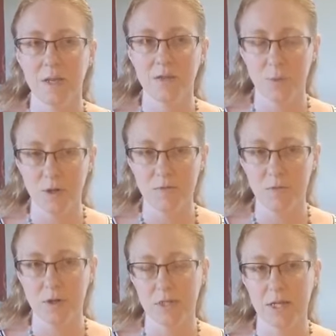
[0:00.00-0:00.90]

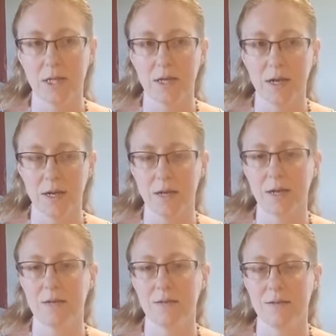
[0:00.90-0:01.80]
2014,
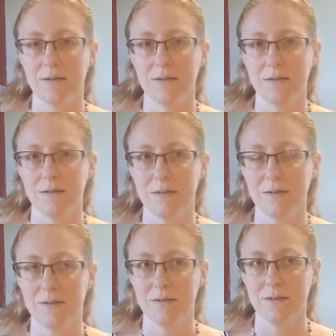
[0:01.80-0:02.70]
I
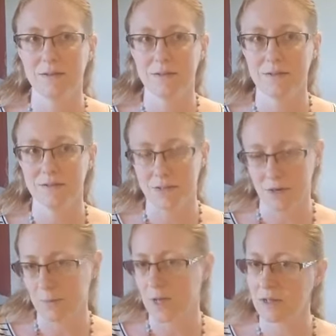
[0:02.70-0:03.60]

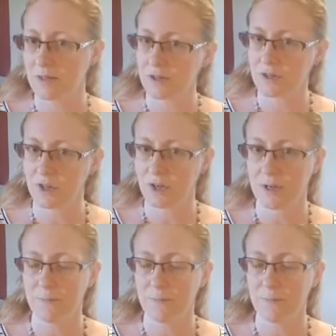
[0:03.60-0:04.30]
started my holistic journey.